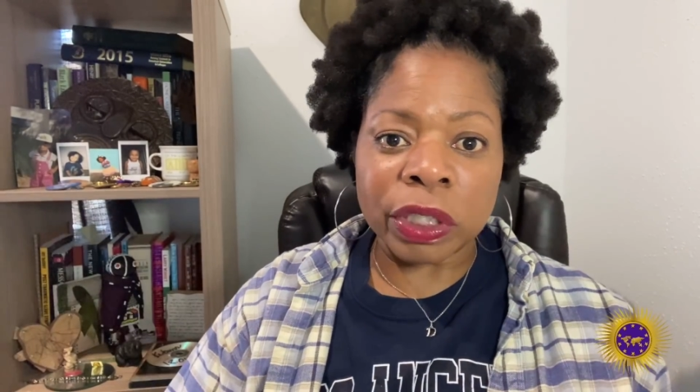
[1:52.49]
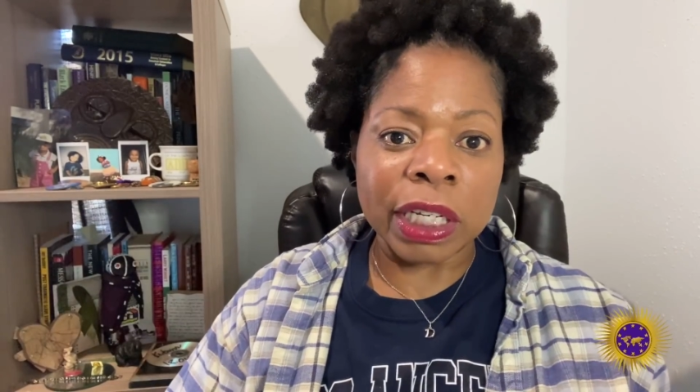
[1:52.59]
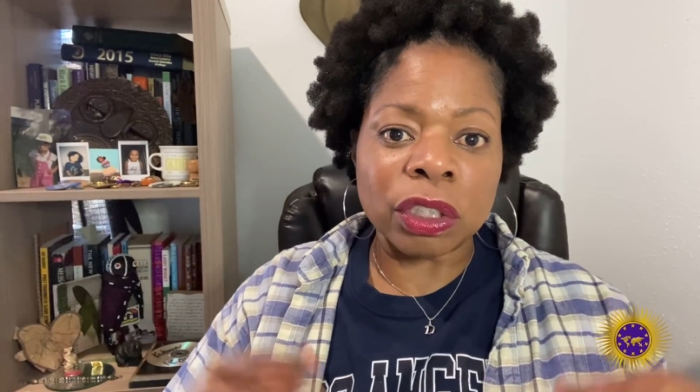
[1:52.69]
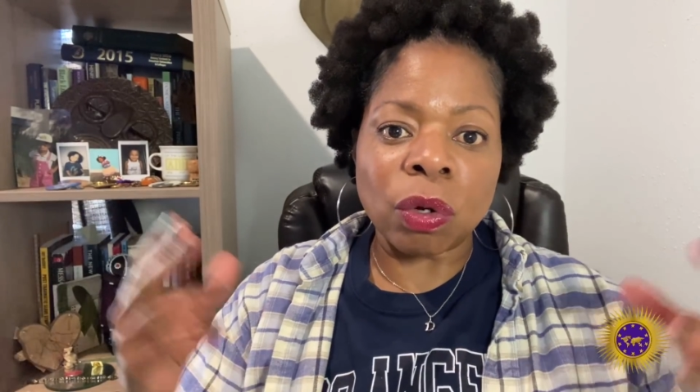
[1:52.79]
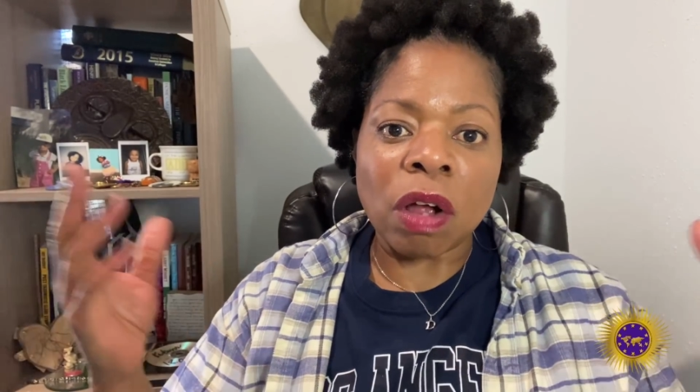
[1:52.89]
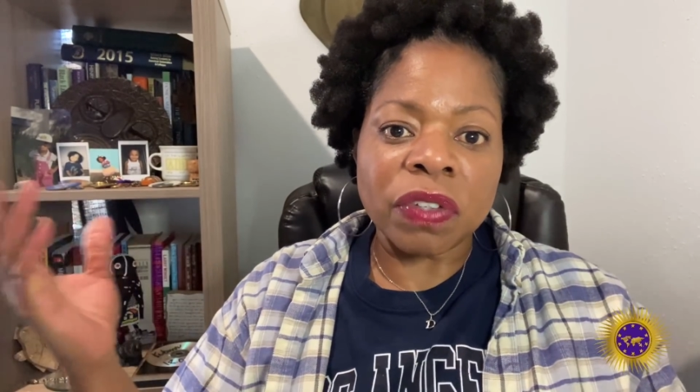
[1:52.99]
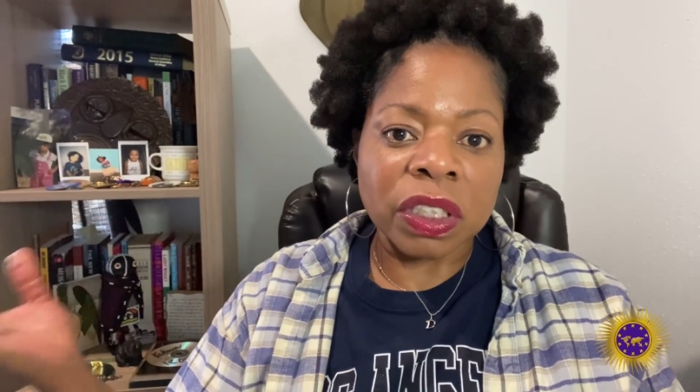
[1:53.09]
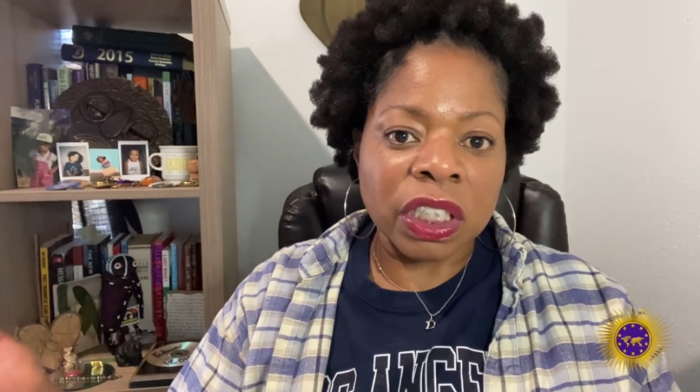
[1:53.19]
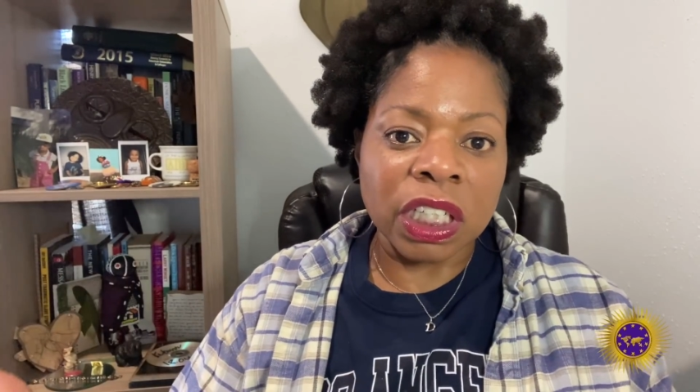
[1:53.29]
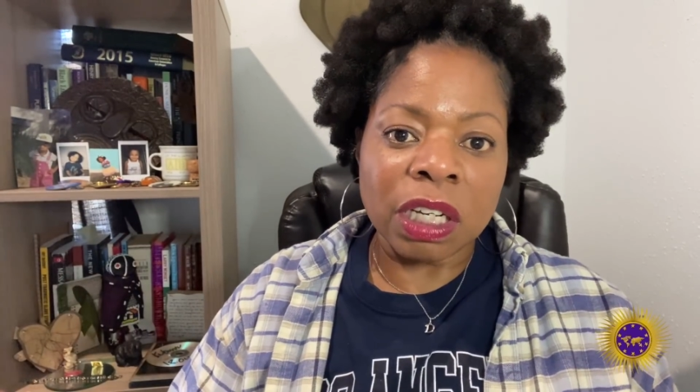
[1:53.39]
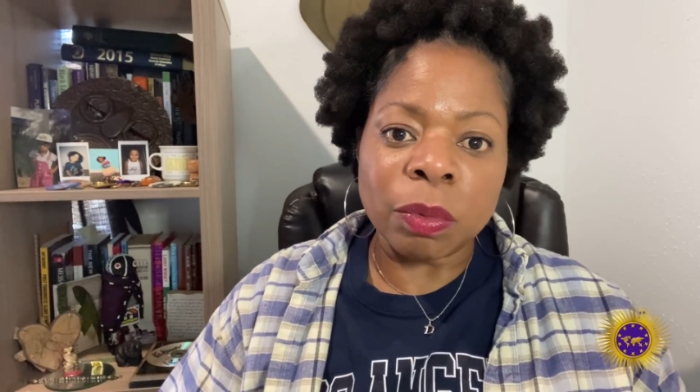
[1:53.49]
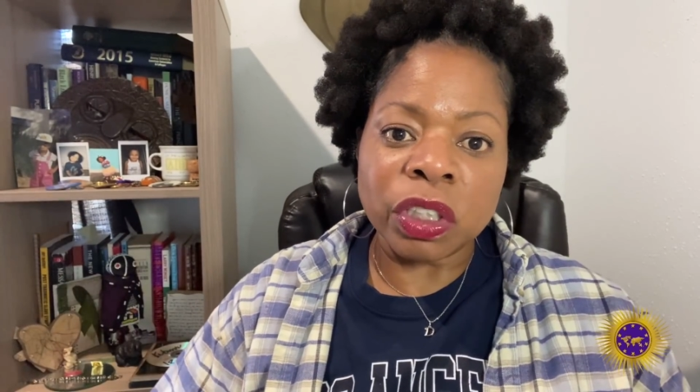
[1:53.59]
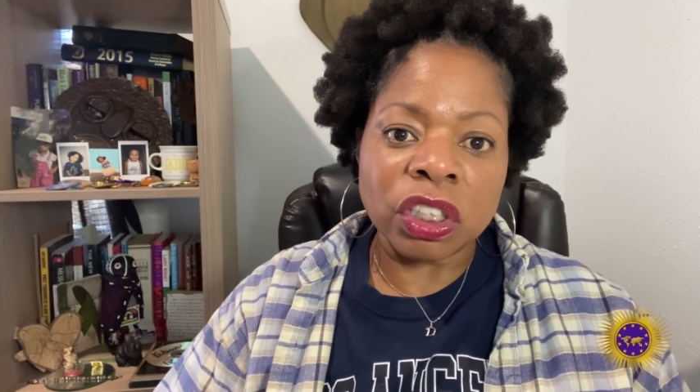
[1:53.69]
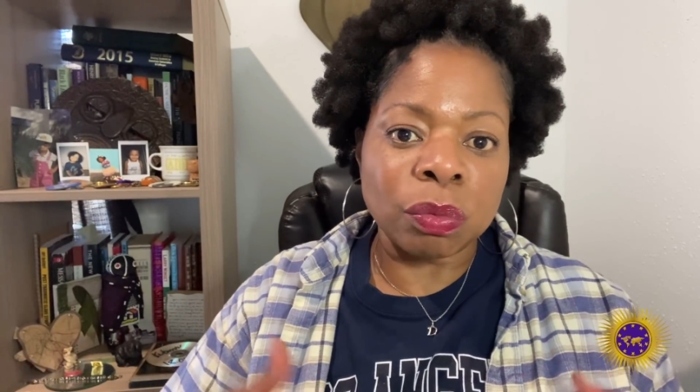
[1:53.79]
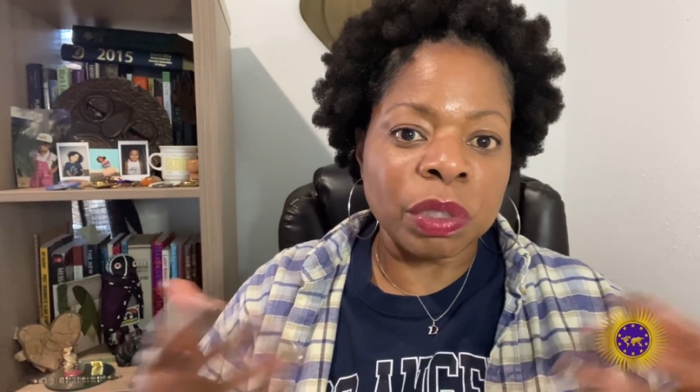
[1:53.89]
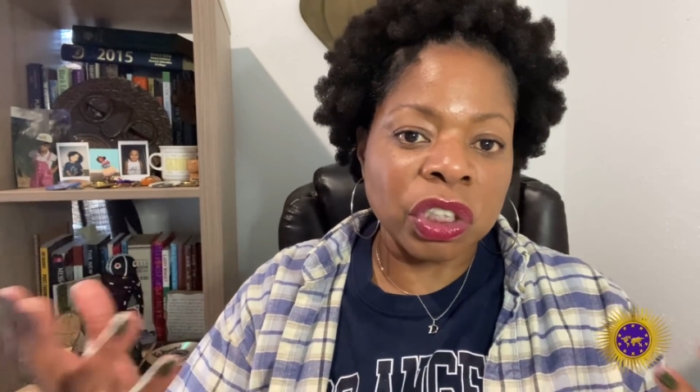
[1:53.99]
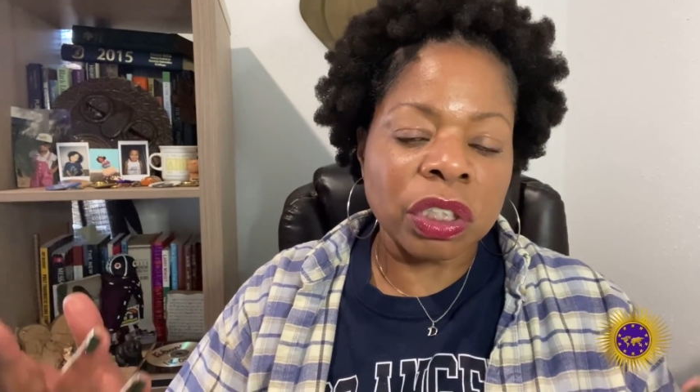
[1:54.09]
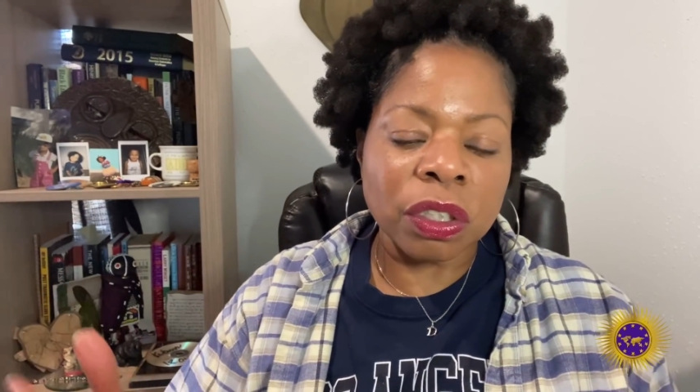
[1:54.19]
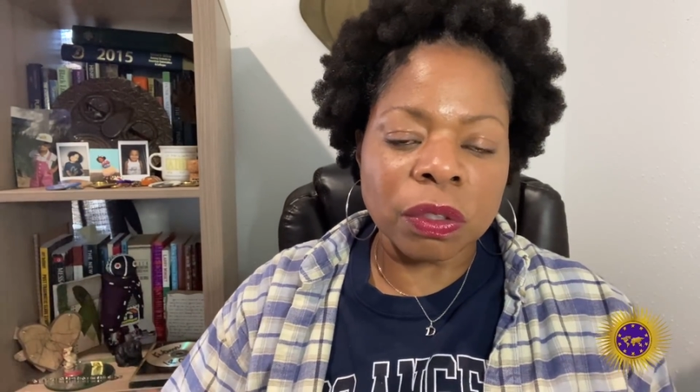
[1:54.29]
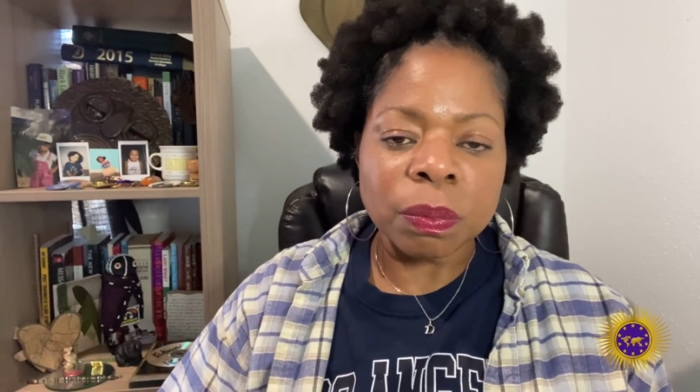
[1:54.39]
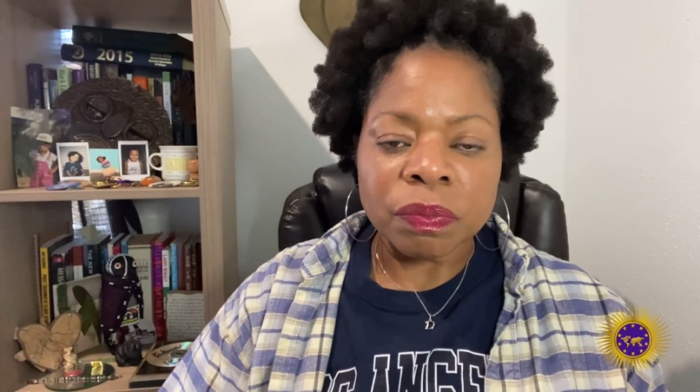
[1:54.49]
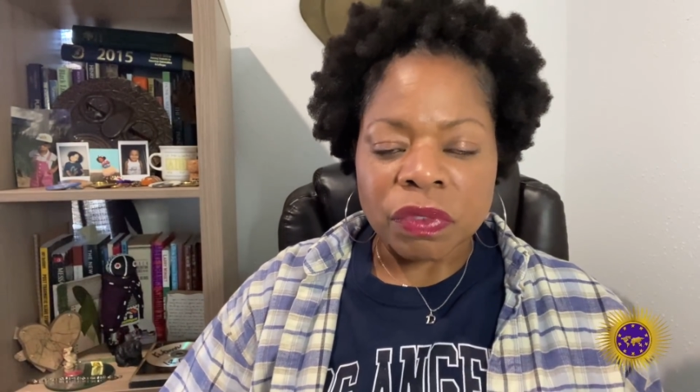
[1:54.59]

kicked her off the team, or dismissed her